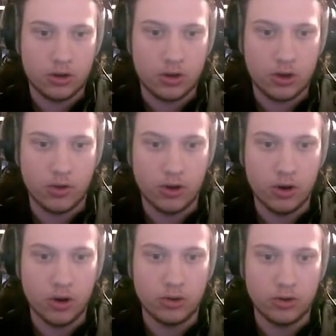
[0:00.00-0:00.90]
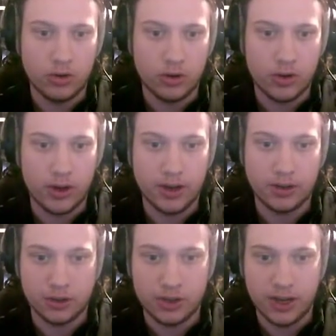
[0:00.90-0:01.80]
current node dot
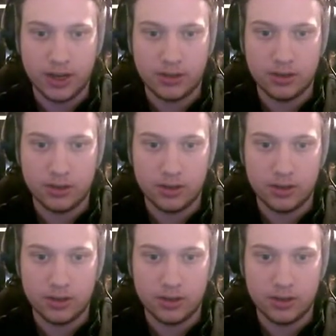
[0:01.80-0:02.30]
intersect